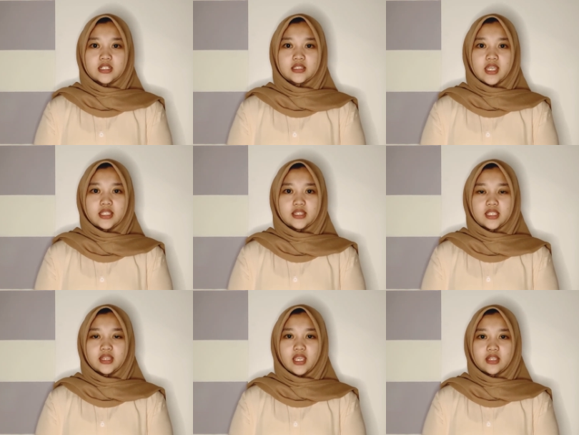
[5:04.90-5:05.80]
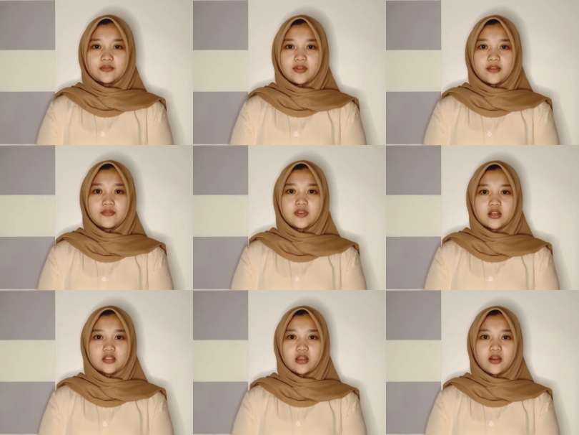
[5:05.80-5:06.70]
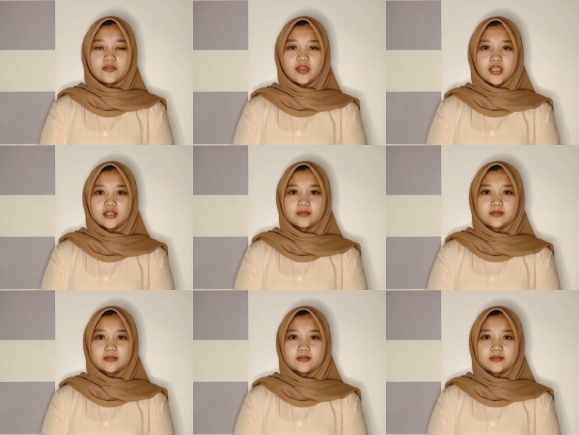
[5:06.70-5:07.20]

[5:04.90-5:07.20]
detected at 5 years of age.